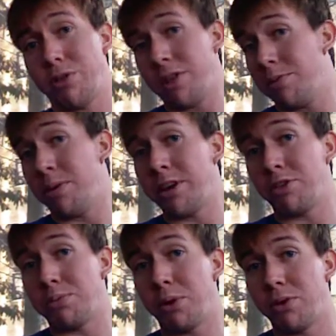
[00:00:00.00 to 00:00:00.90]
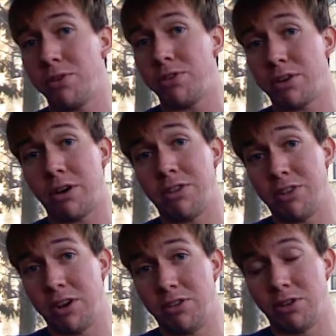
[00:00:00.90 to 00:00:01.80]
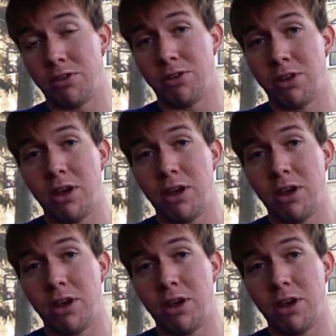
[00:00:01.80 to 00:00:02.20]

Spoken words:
they've been exposed to carcinogens.